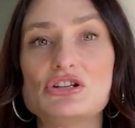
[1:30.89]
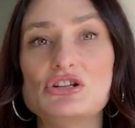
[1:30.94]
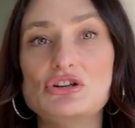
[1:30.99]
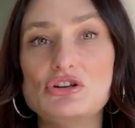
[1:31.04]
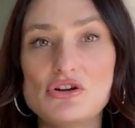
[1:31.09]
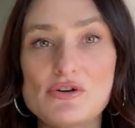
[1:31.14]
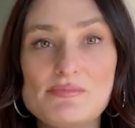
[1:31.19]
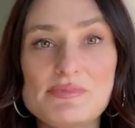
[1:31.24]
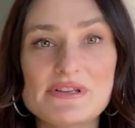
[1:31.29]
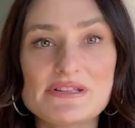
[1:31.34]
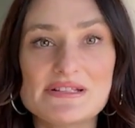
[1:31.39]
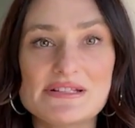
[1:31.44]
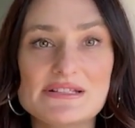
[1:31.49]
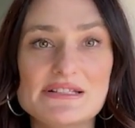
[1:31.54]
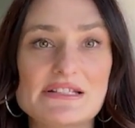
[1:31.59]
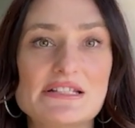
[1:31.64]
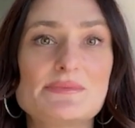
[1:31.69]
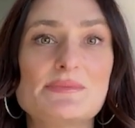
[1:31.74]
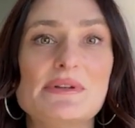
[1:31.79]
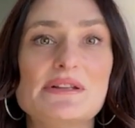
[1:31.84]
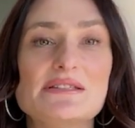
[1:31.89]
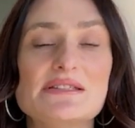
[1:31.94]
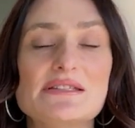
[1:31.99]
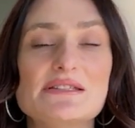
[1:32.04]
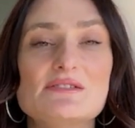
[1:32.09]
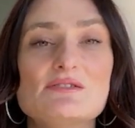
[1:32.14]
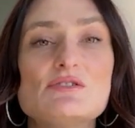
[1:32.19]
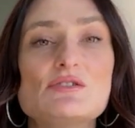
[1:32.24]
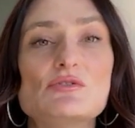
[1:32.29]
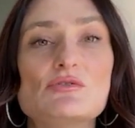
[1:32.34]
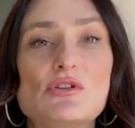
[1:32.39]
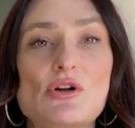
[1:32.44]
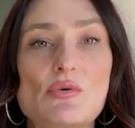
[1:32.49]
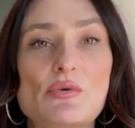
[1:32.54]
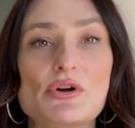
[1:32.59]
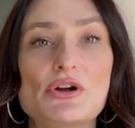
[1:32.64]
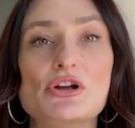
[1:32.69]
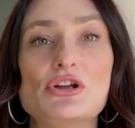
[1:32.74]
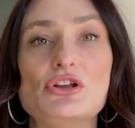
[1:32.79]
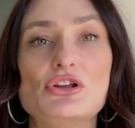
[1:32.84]
your business expenses to
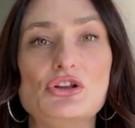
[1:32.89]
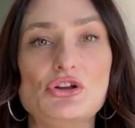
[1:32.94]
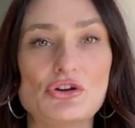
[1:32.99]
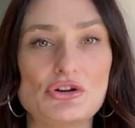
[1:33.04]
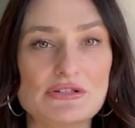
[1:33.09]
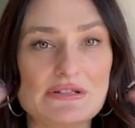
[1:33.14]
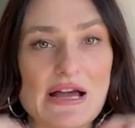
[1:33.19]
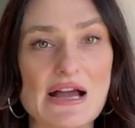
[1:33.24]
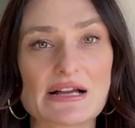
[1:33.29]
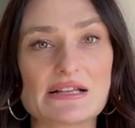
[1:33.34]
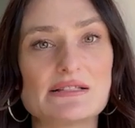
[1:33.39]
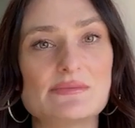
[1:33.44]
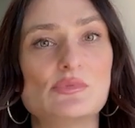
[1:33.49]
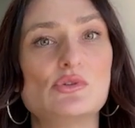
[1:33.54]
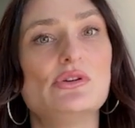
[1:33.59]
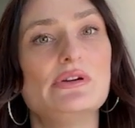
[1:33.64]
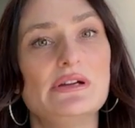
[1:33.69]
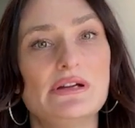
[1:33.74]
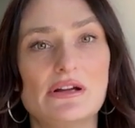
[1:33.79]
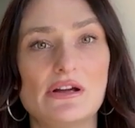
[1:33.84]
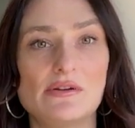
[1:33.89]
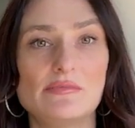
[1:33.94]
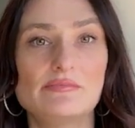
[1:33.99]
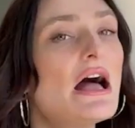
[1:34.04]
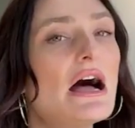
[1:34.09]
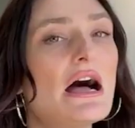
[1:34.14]
lower your taxable income.